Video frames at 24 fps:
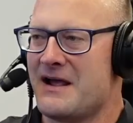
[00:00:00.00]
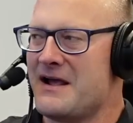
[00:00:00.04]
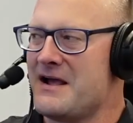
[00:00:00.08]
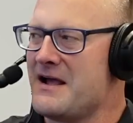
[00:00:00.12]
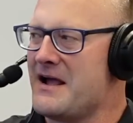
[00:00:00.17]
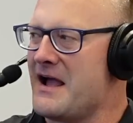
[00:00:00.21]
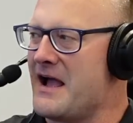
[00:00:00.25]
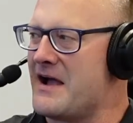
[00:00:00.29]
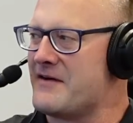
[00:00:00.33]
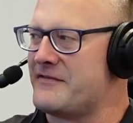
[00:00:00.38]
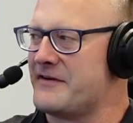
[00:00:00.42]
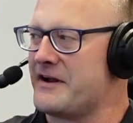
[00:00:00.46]

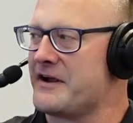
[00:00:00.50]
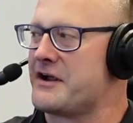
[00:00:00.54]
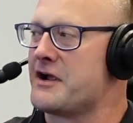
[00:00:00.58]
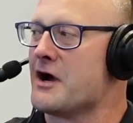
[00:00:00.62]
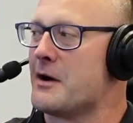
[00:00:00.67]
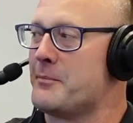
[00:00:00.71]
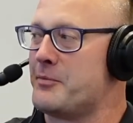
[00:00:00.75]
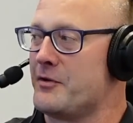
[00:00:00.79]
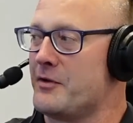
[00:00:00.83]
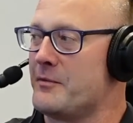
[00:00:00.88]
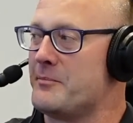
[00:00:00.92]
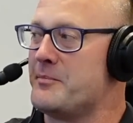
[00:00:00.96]
having a
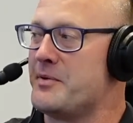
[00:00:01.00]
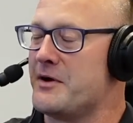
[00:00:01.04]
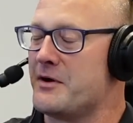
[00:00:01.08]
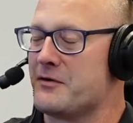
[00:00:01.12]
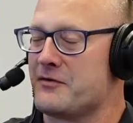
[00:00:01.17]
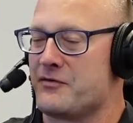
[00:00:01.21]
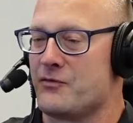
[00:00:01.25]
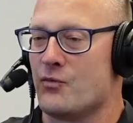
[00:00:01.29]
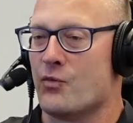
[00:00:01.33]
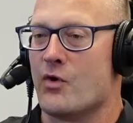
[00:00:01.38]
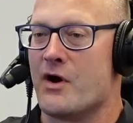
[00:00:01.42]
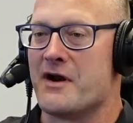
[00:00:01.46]
couple of
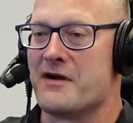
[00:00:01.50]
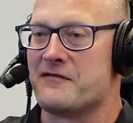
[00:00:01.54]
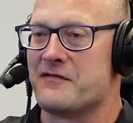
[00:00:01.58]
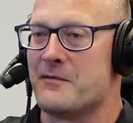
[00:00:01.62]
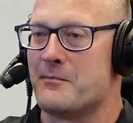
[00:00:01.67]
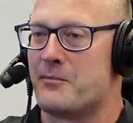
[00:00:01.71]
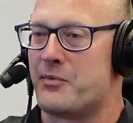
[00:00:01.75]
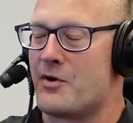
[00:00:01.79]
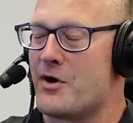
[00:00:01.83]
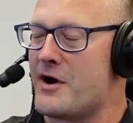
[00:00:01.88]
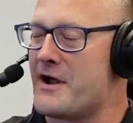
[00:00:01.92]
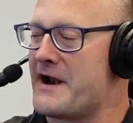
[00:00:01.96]
beers, and one of
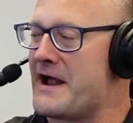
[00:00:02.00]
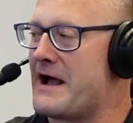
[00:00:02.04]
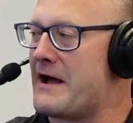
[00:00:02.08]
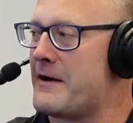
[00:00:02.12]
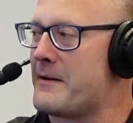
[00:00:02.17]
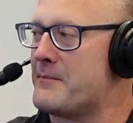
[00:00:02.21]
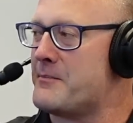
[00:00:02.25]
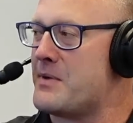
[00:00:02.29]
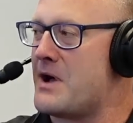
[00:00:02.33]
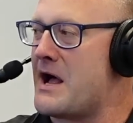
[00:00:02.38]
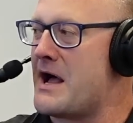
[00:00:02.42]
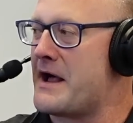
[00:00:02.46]
them brought out
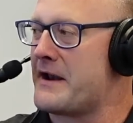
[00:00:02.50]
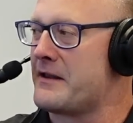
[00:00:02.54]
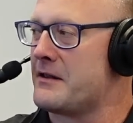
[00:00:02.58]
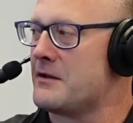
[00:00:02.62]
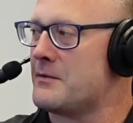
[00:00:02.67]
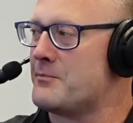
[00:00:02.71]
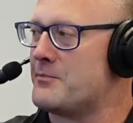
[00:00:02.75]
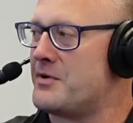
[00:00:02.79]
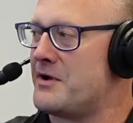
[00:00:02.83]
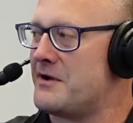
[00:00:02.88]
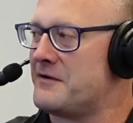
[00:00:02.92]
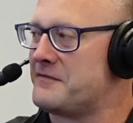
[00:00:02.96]
a bottle
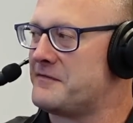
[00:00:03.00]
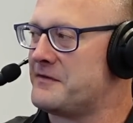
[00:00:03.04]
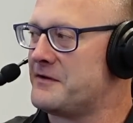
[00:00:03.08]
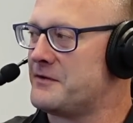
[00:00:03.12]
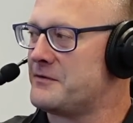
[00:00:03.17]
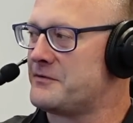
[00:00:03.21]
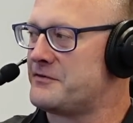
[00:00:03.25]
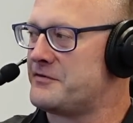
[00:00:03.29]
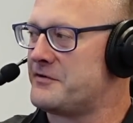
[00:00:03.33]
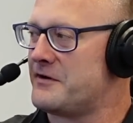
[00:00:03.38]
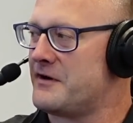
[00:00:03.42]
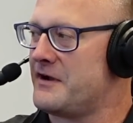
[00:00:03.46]
of
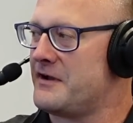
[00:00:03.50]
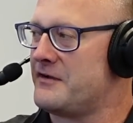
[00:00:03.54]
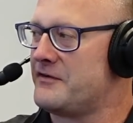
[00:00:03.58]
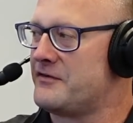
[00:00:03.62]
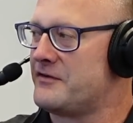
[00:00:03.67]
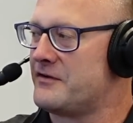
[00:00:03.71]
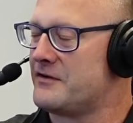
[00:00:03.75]
Buffalo Trace.